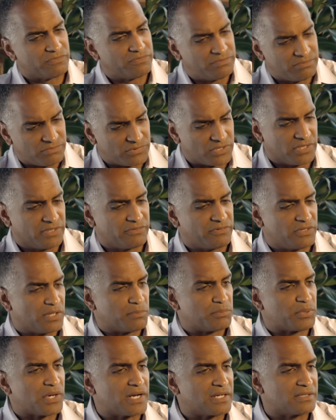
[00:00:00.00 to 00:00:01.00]
of delivering our
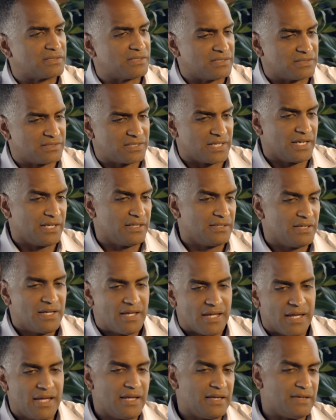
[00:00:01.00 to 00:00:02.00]
product to say,
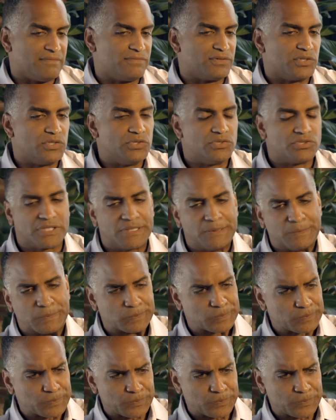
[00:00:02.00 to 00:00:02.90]
hey, if you're using,